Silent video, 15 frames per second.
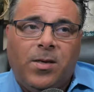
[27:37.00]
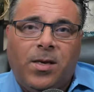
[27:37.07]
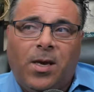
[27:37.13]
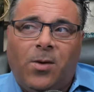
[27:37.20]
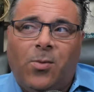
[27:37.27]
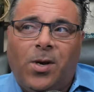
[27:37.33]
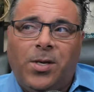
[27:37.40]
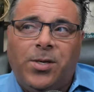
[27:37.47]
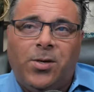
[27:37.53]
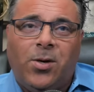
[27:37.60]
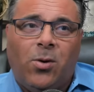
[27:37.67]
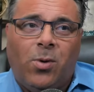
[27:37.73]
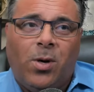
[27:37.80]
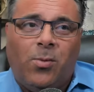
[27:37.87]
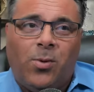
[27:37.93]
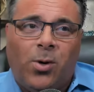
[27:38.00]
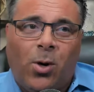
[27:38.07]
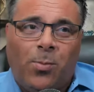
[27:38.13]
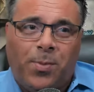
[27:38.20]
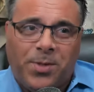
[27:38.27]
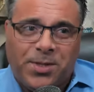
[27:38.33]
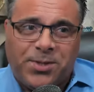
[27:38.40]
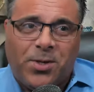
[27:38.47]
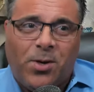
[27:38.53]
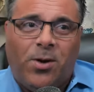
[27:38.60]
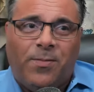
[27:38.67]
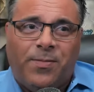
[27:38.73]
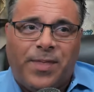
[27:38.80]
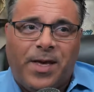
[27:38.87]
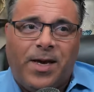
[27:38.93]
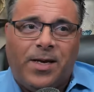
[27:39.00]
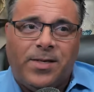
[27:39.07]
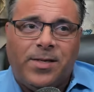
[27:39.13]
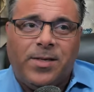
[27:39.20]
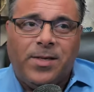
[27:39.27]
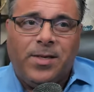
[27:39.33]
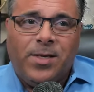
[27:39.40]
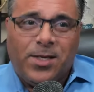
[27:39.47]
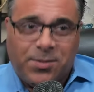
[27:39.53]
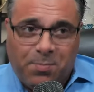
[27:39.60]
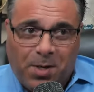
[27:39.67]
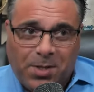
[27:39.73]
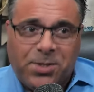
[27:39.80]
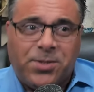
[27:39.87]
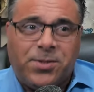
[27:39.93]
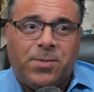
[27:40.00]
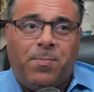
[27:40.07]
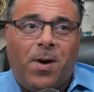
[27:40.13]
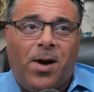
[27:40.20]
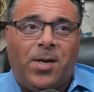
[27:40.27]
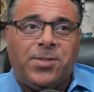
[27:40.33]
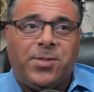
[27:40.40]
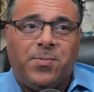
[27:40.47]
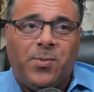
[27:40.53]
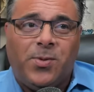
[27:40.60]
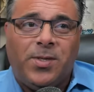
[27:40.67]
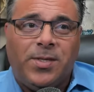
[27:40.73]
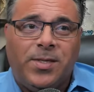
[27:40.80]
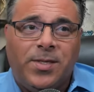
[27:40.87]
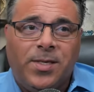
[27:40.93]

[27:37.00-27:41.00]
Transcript: Yeah, well, you know what? We're hoping to solve that as much as possible.